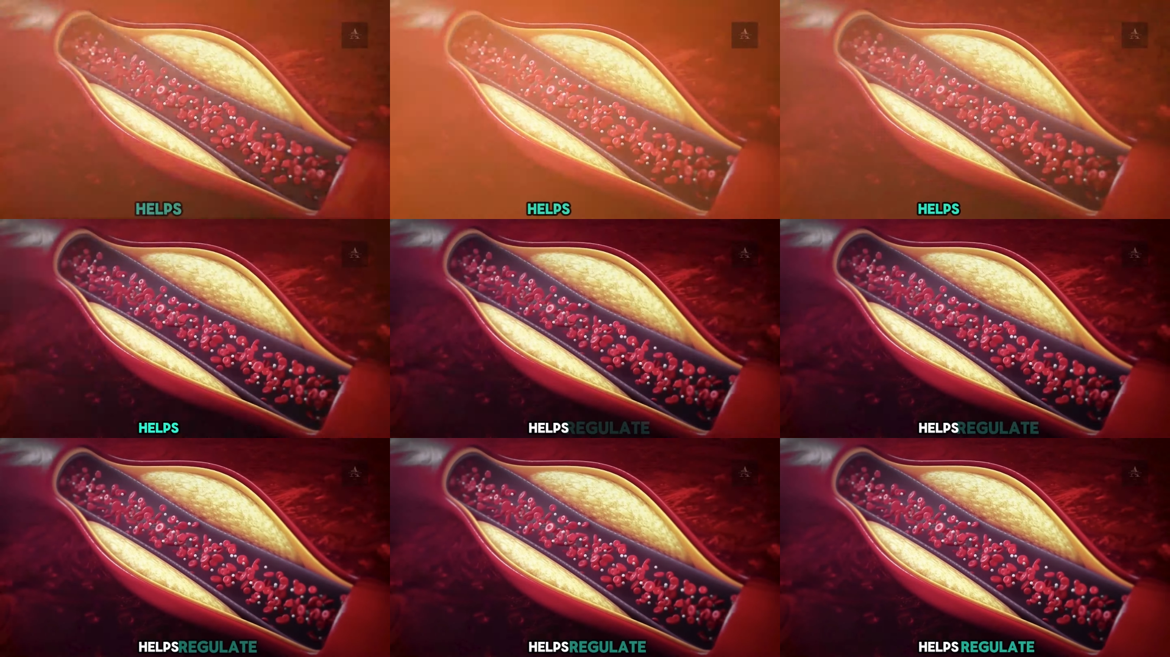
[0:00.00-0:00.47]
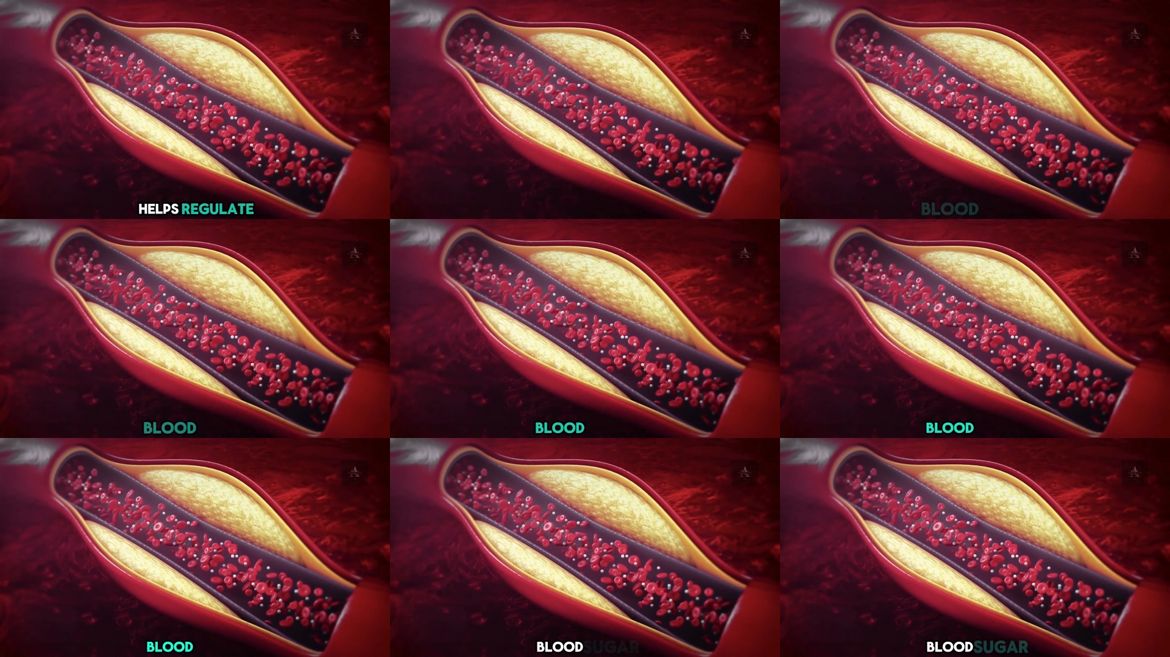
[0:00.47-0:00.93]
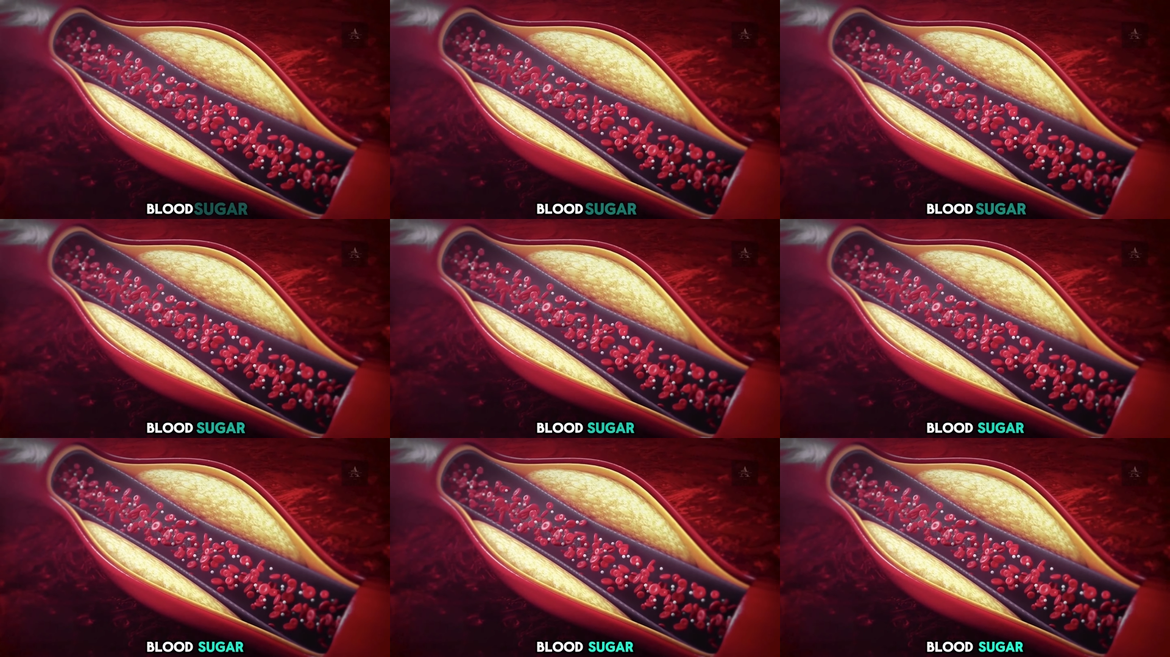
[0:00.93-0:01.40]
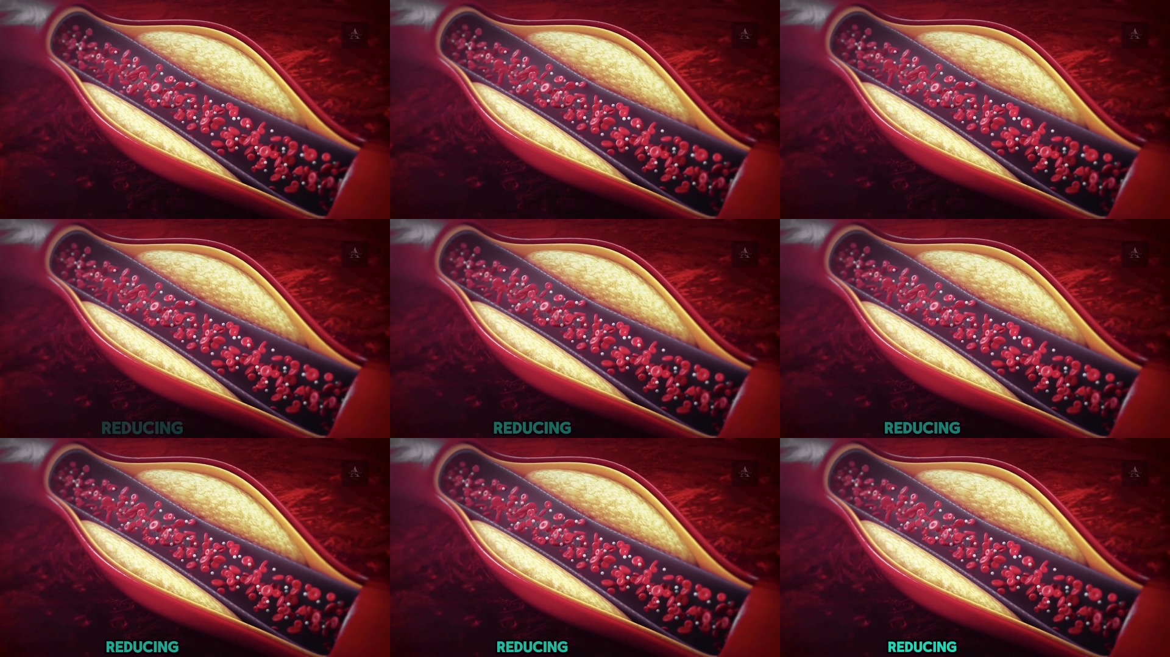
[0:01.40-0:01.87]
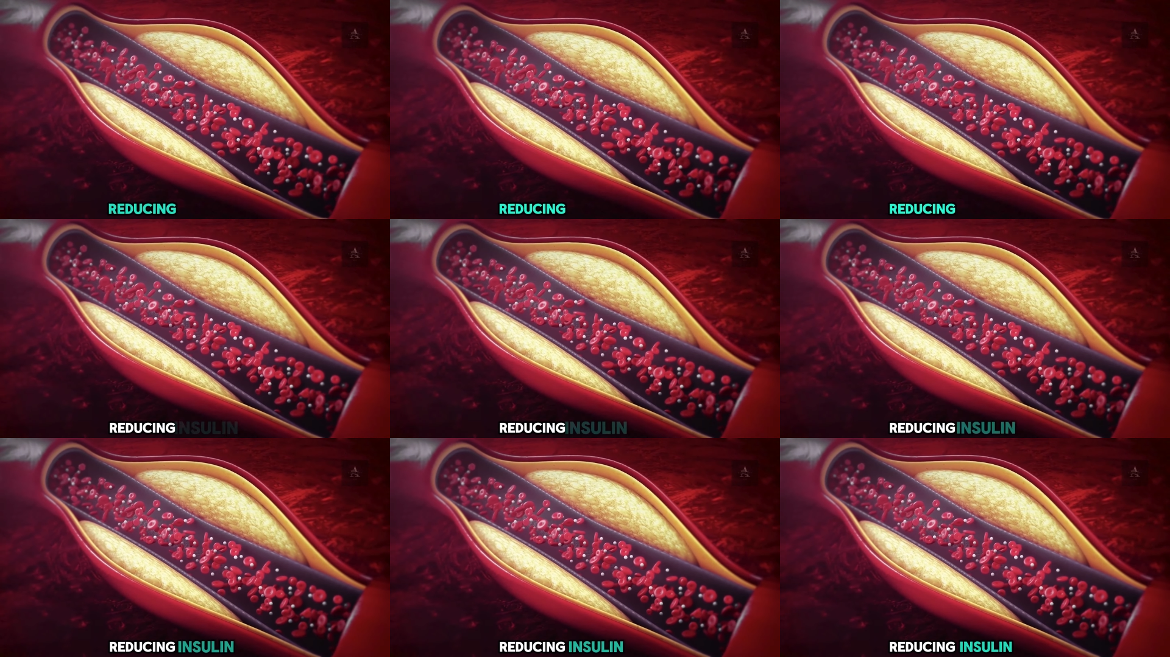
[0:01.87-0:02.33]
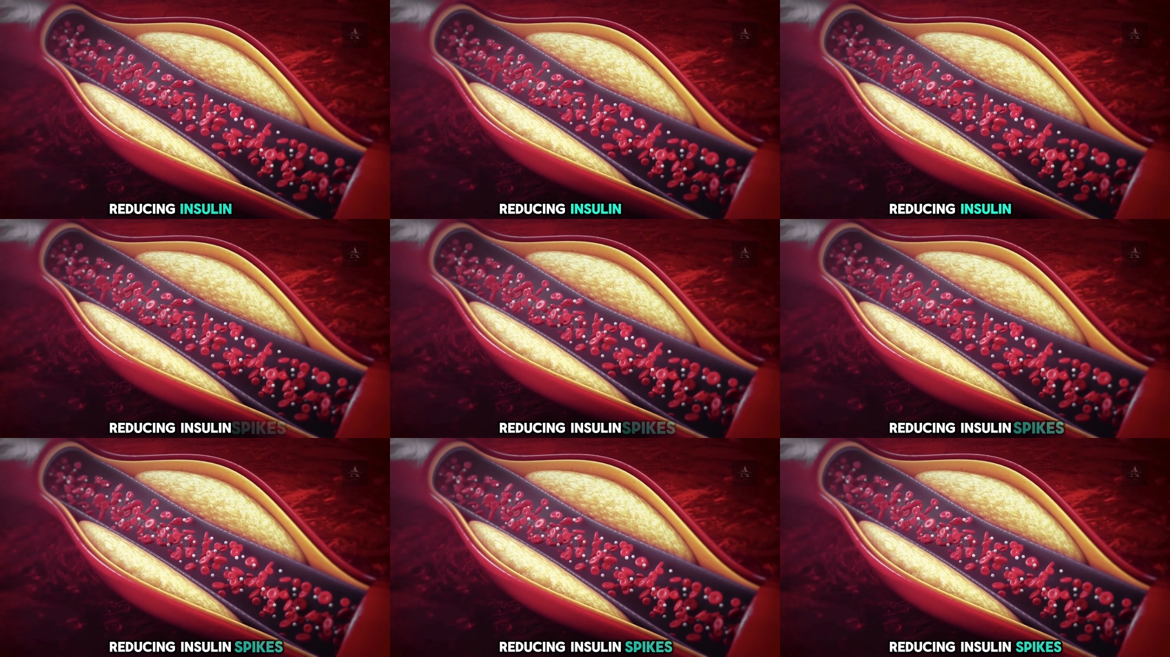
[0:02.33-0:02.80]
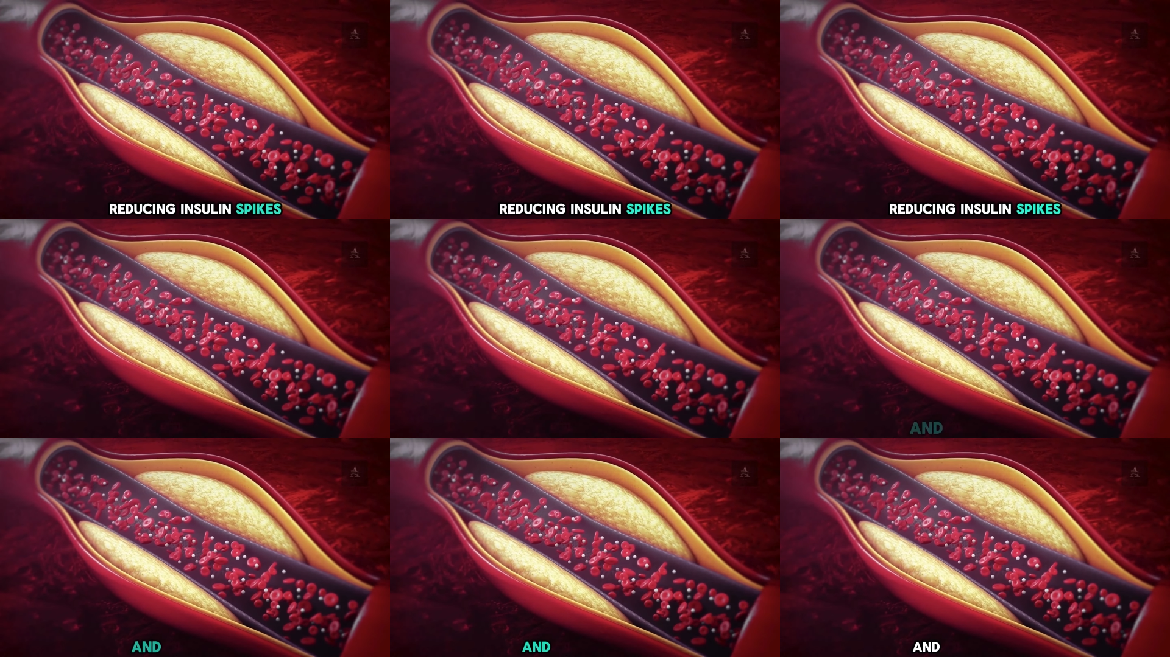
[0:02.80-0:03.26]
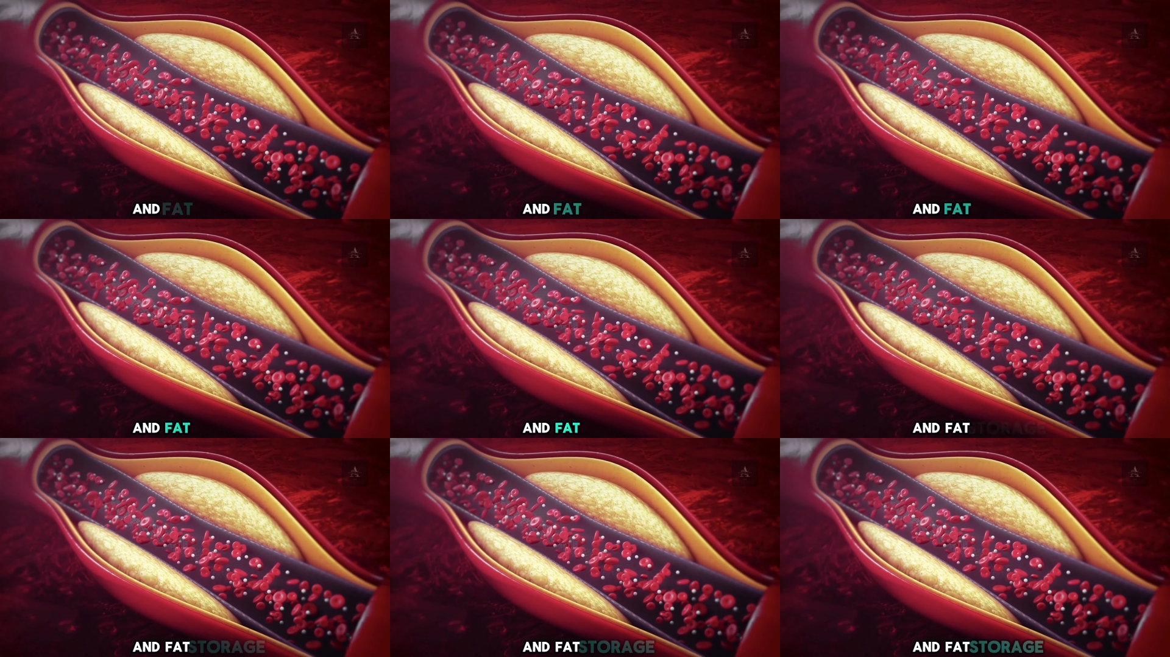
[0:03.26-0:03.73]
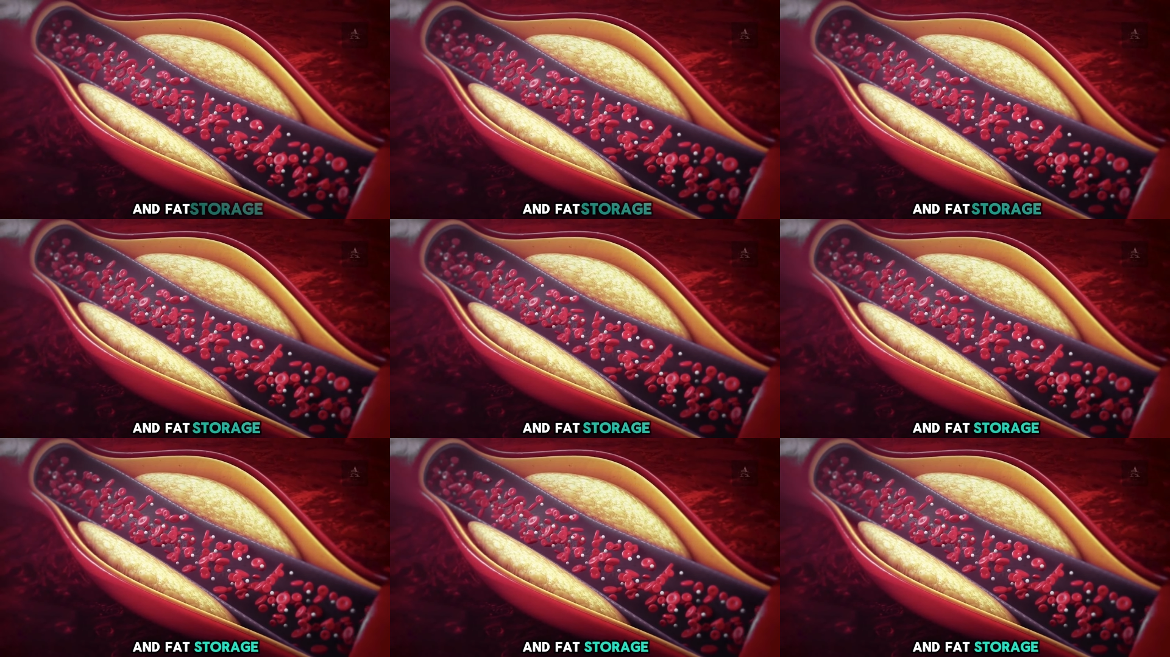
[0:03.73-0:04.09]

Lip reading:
Nobody's mouth can be seen.